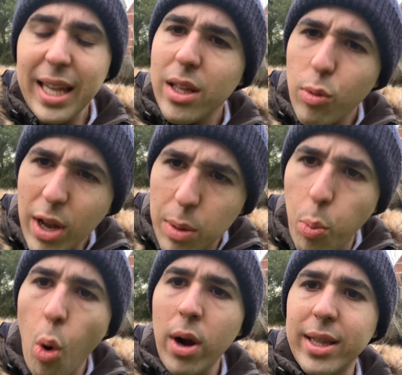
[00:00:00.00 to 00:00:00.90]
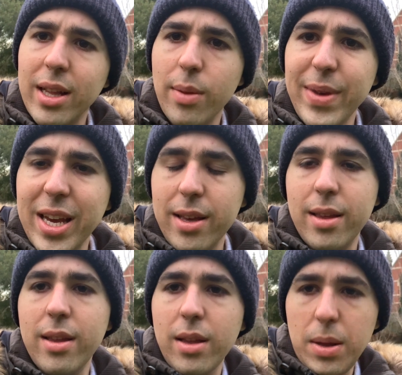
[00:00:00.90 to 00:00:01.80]
And those are important
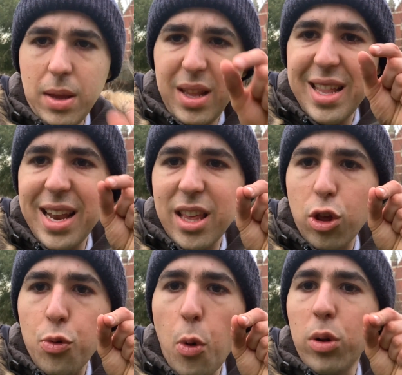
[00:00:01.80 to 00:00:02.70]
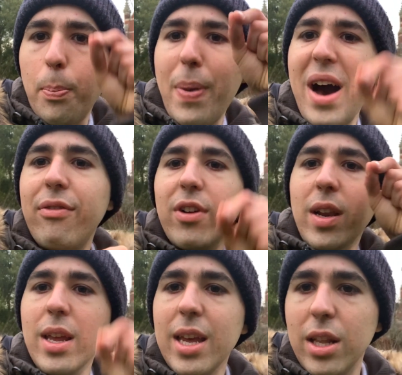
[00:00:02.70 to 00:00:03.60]
because there is a small
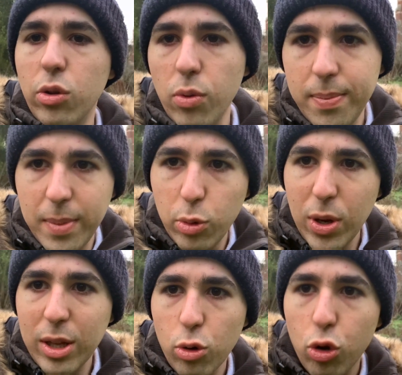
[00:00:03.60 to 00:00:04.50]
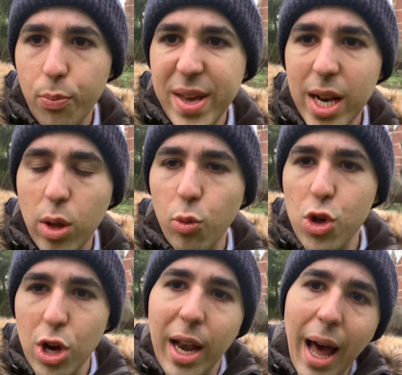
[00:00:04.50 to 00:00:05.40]
buffer in between those two periods,
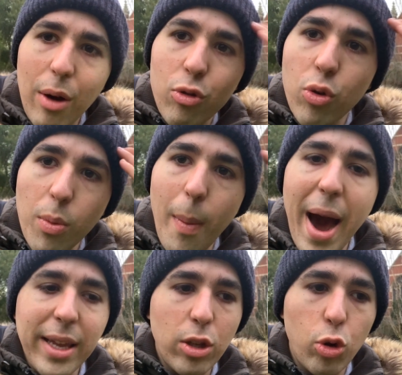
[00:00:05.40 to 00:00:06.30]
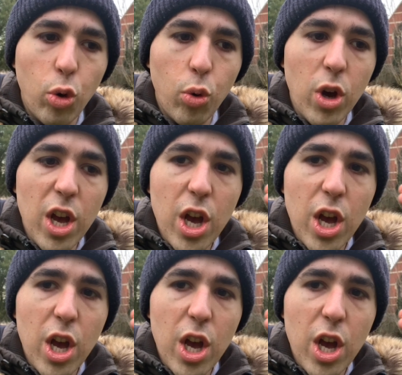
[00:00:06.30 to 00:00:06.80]
which allows your mind to